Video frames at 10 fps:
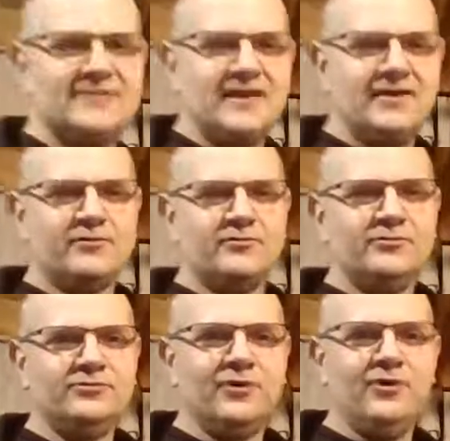the Santa
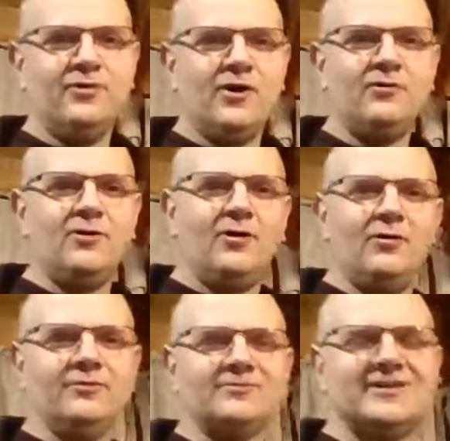Cruz logo
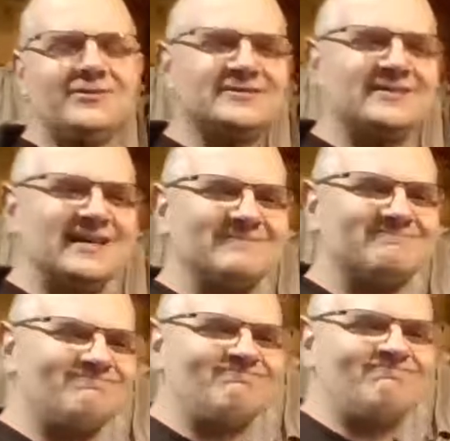gold. So it's like
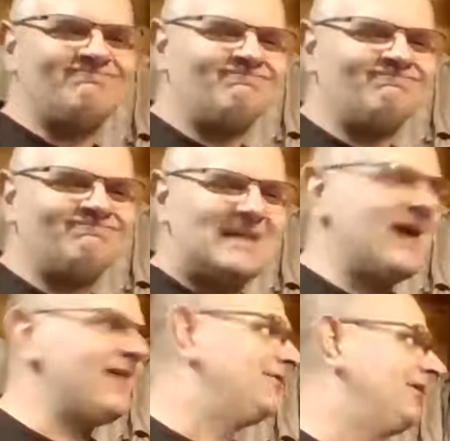
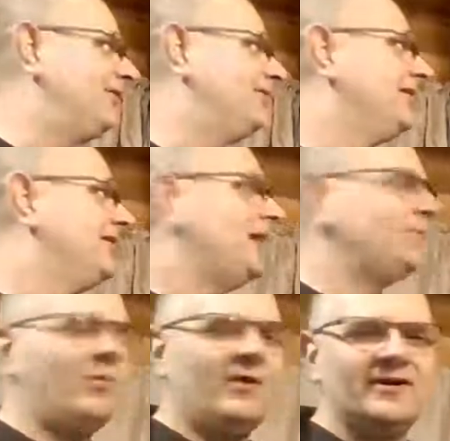I don't know. I've
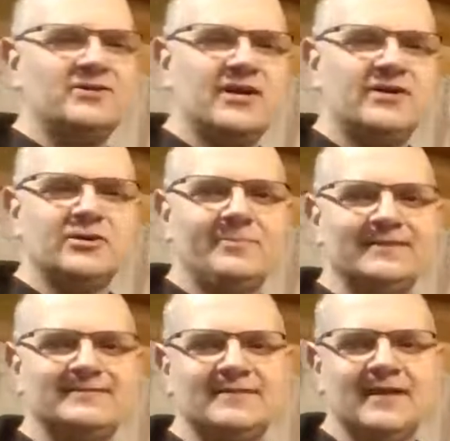been wanting to change up my
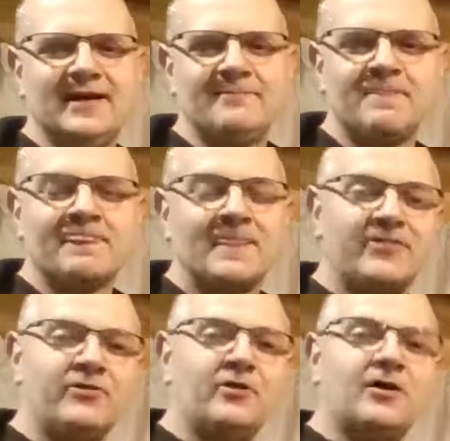stem. I
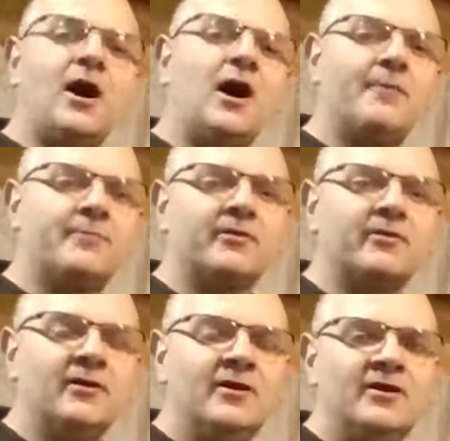thought copper.
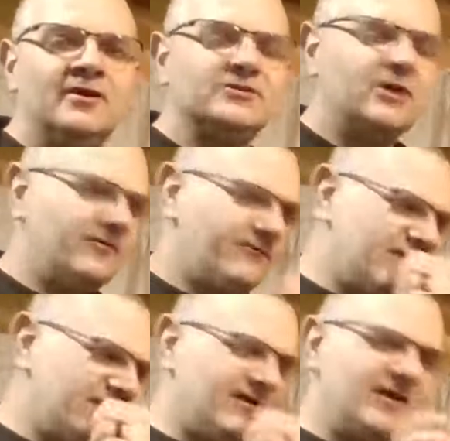So if,
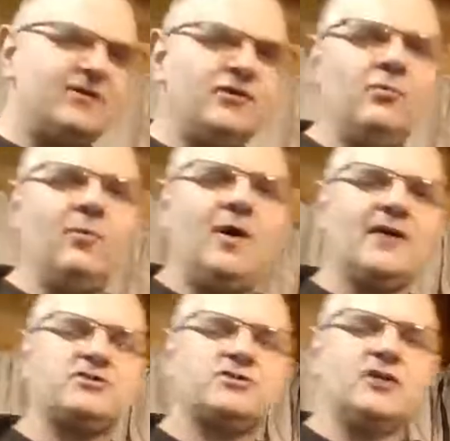if any of you
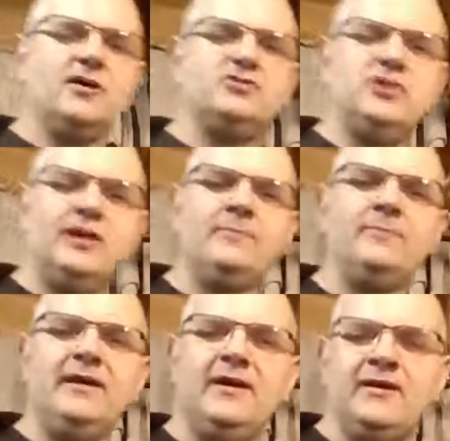watch uh,
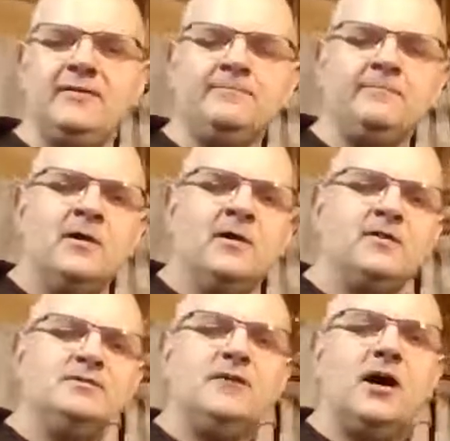GMBN,
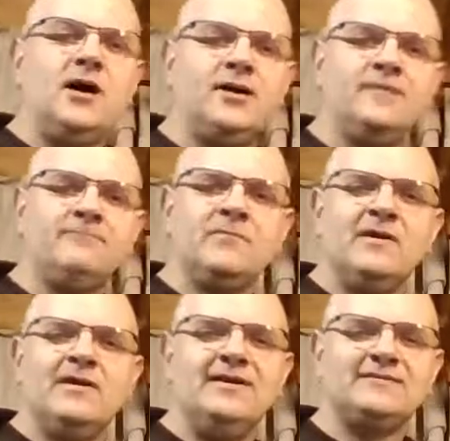Doddy,
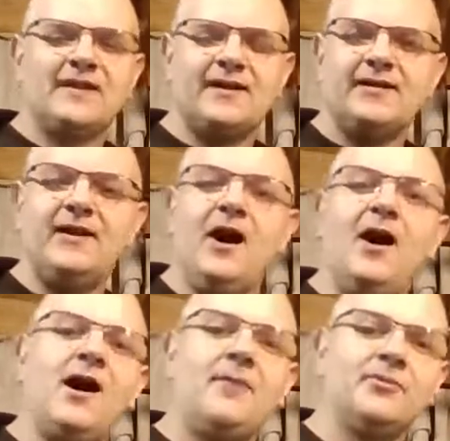he's got a
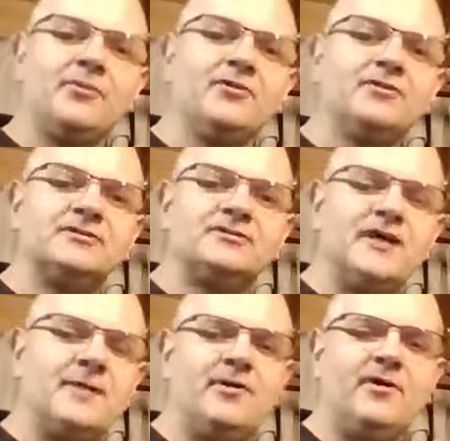copper
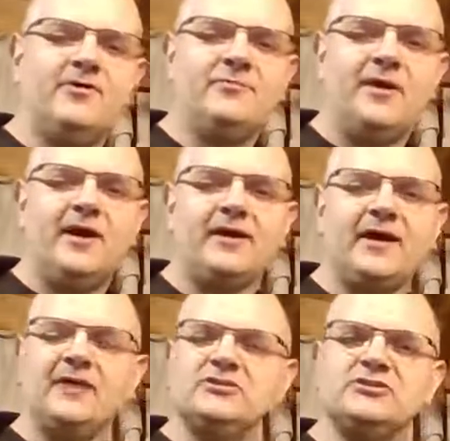stem on his bike,
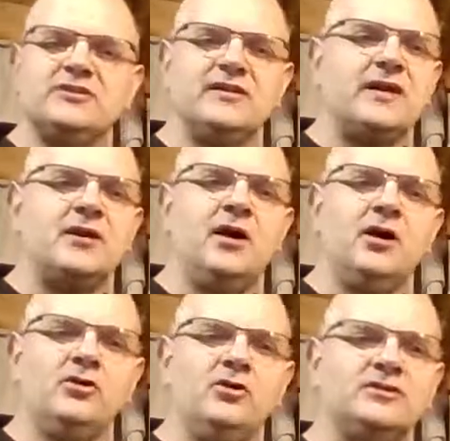and I just think that
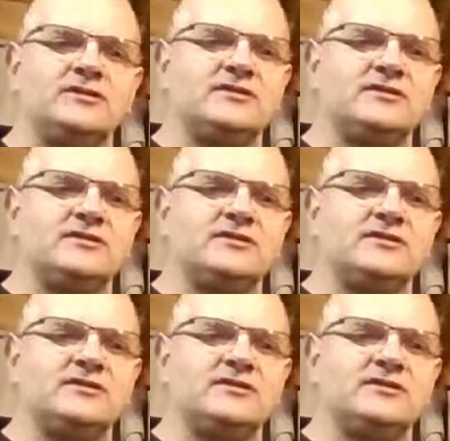color looks